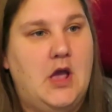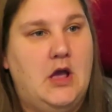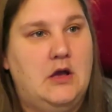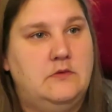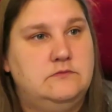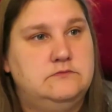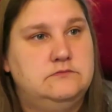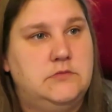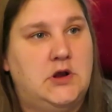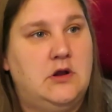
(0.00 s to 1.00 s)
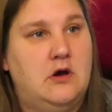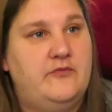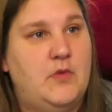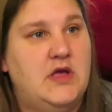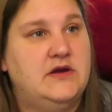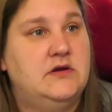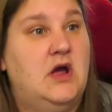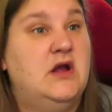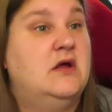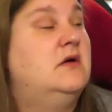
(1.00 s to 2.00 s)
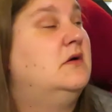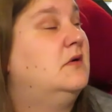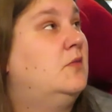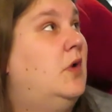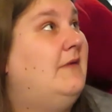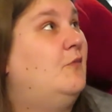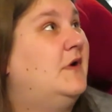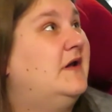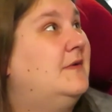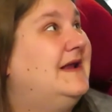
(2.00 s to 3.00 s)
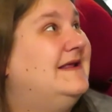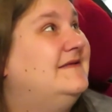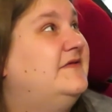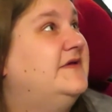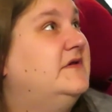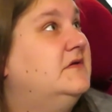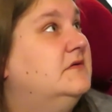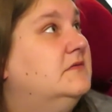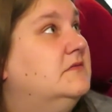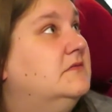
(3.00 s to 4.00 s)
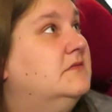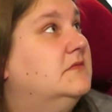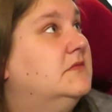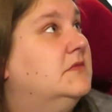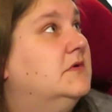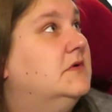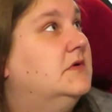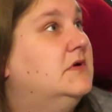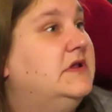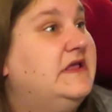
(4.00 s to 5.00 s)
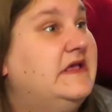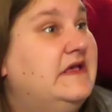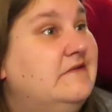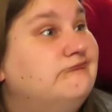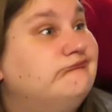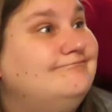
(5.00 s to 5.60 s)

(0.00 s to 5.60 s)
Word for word: um, a lot of mine kind of went when I went into... Support living? Yeah.